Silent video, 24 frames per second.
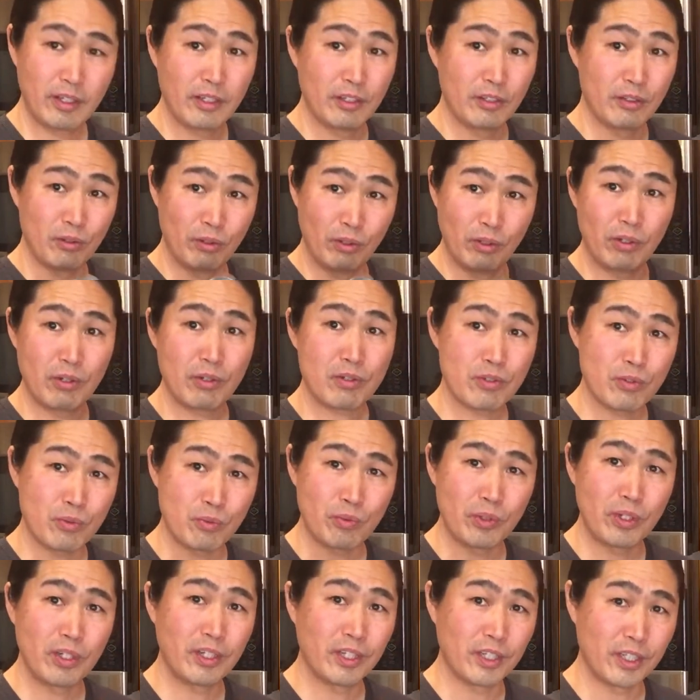looks
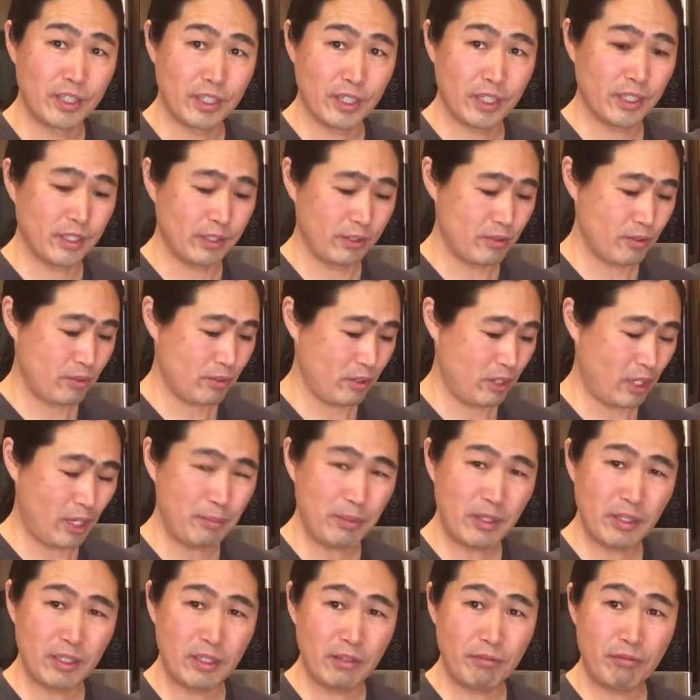really good. So, I
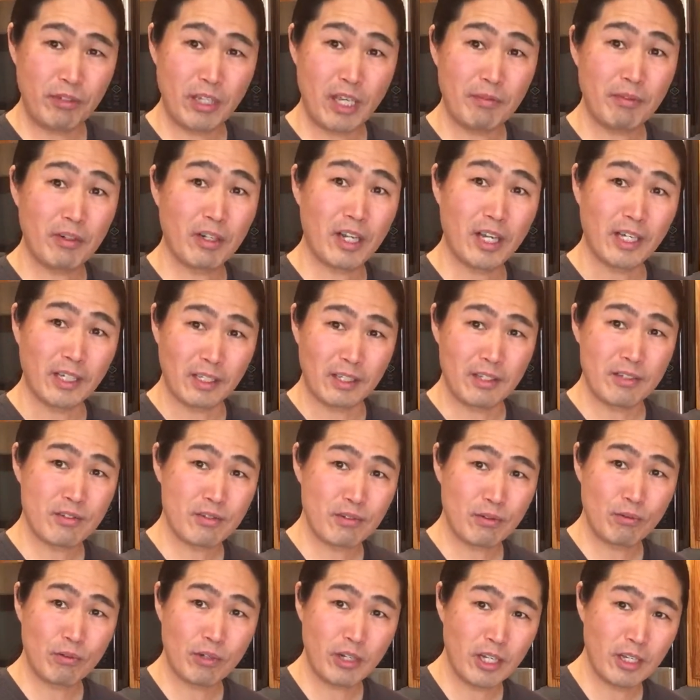mean, if you have like
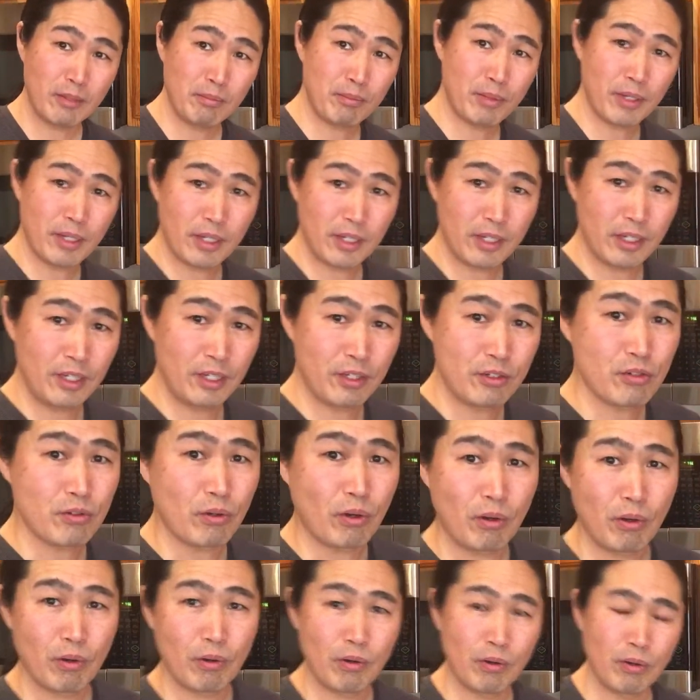Instagram page
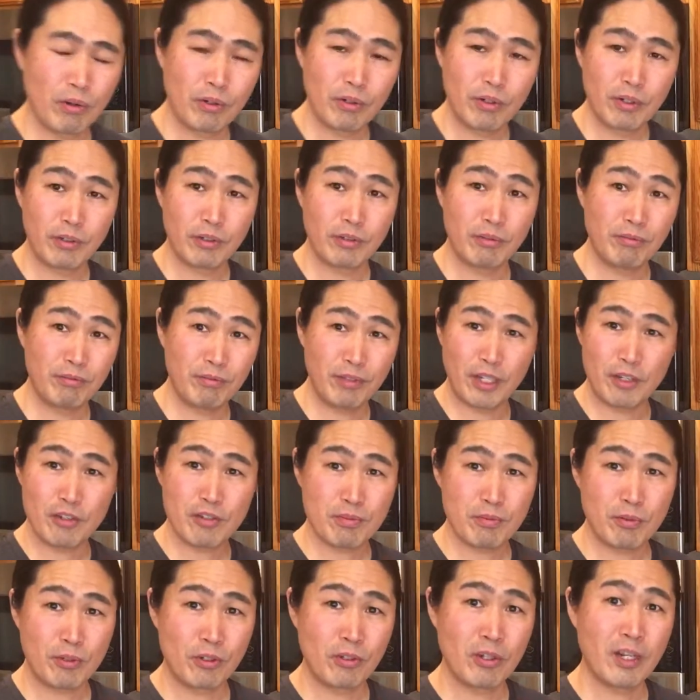or
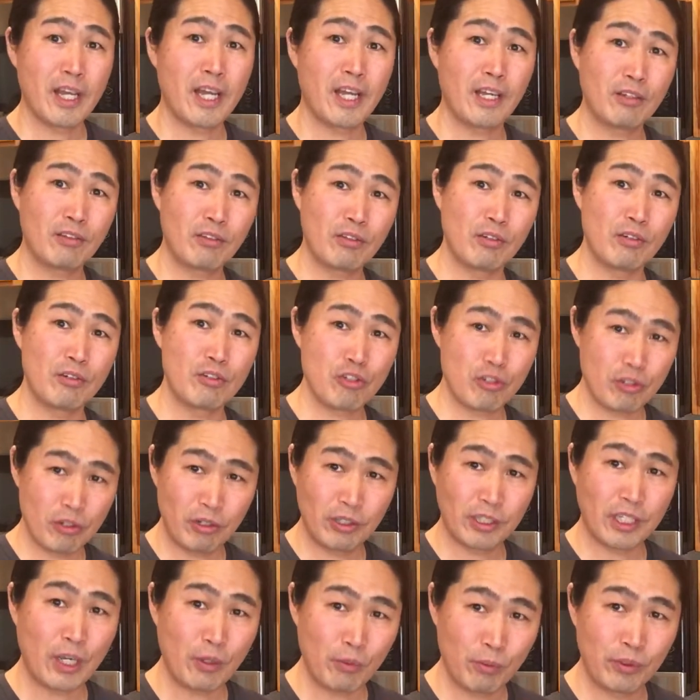Facebook, you like to share
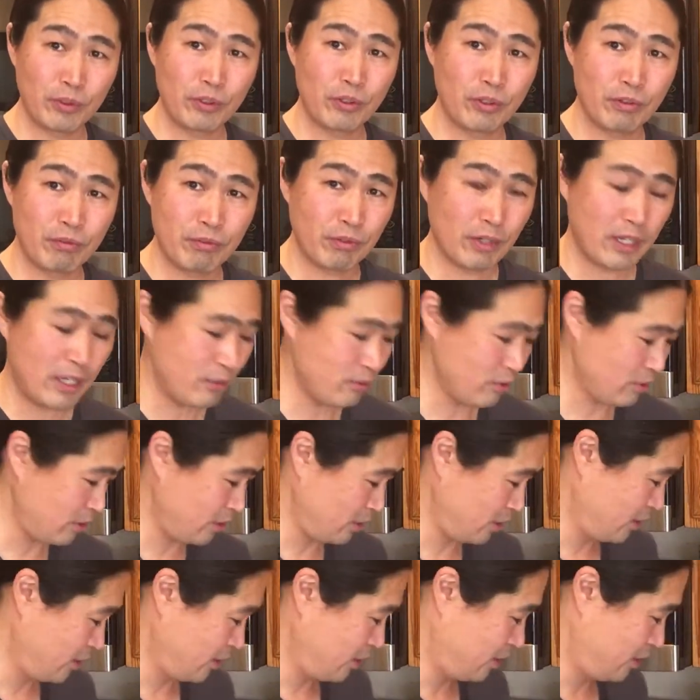that with your friends,
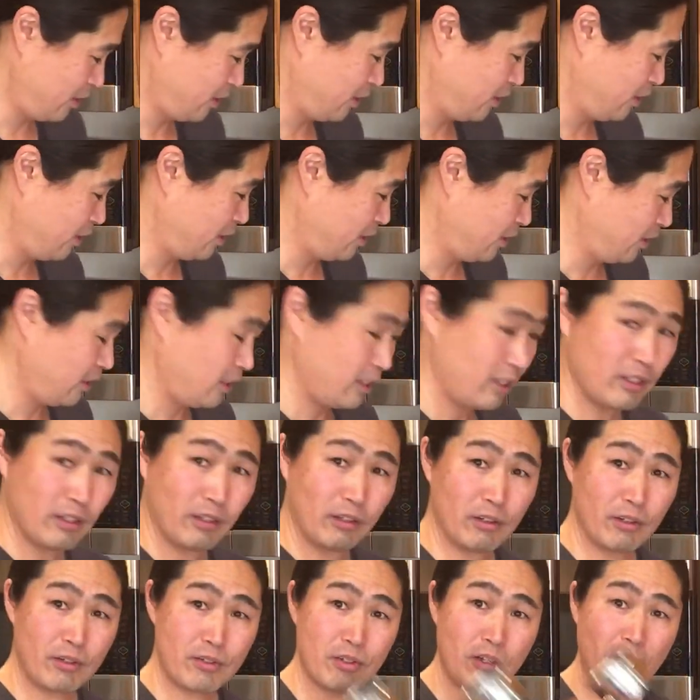
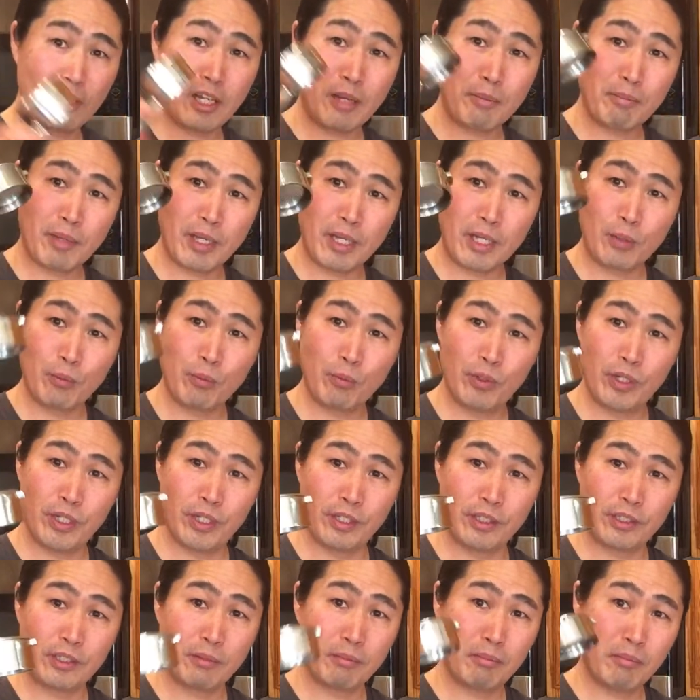looks a lot better
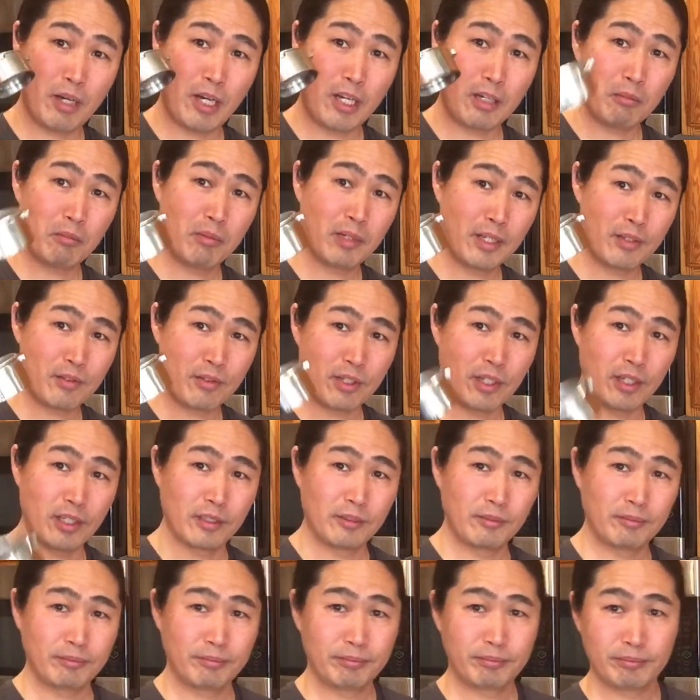with bottomless than
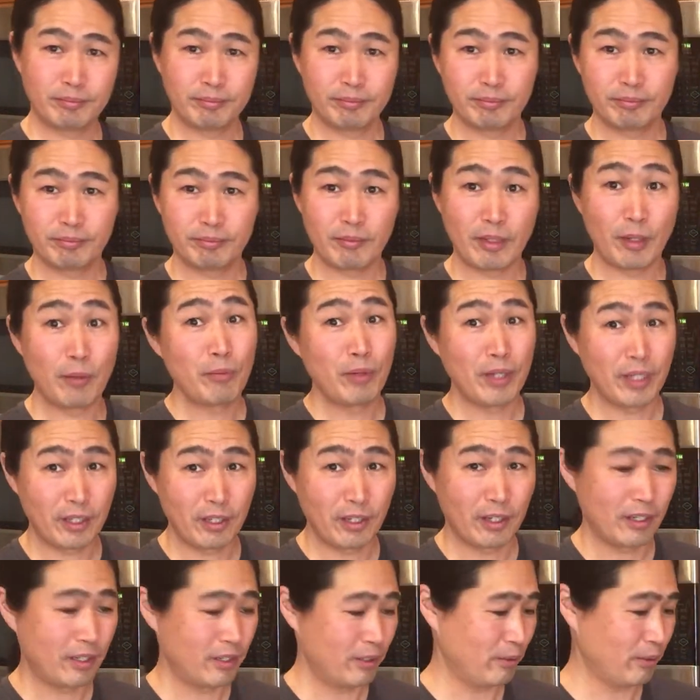
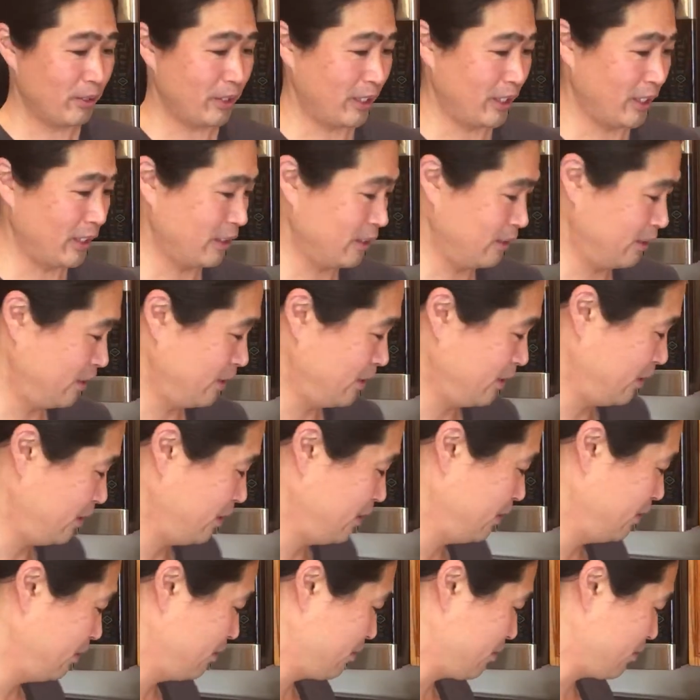regular, okay?
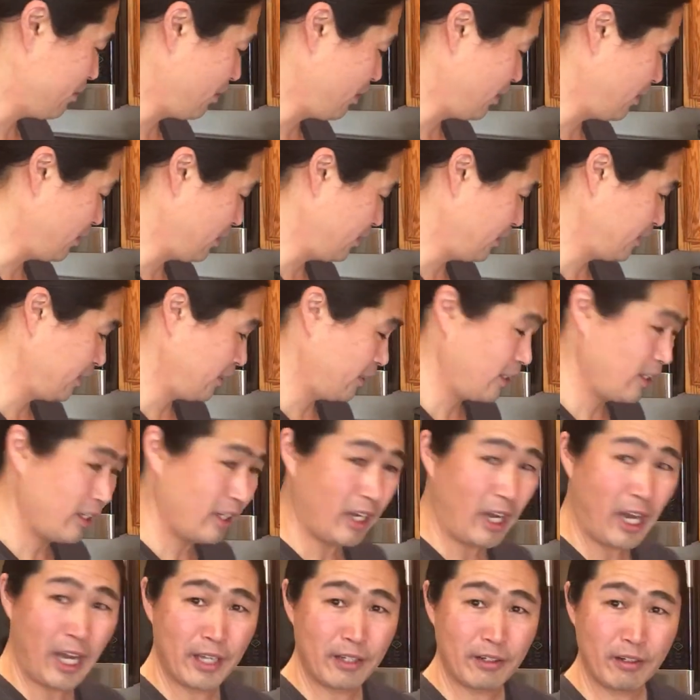So,
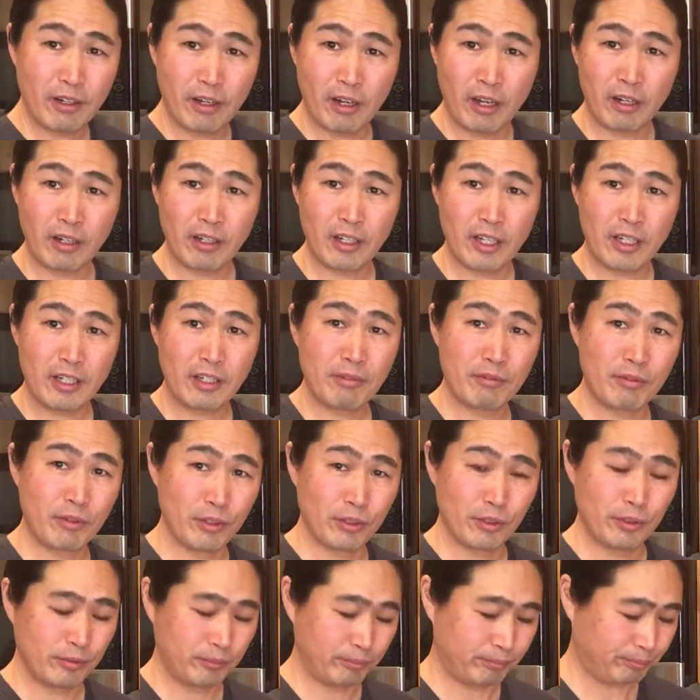I know a lot of
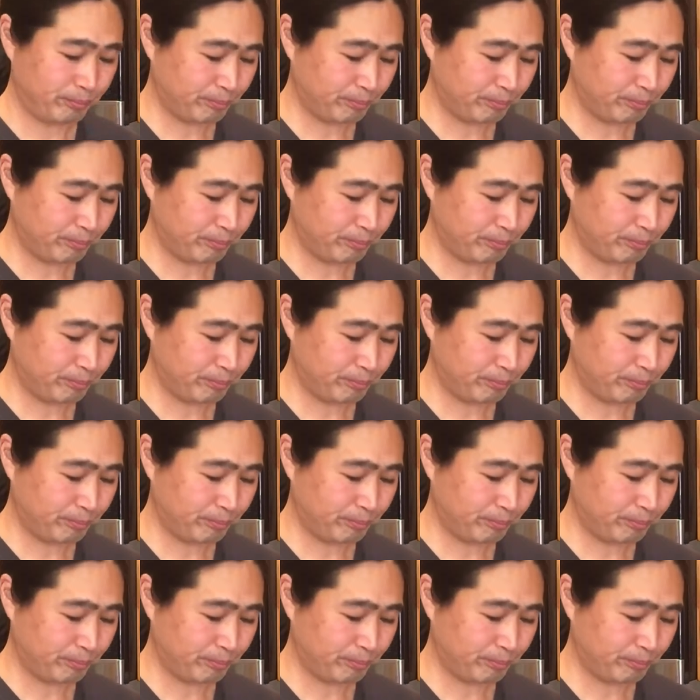you,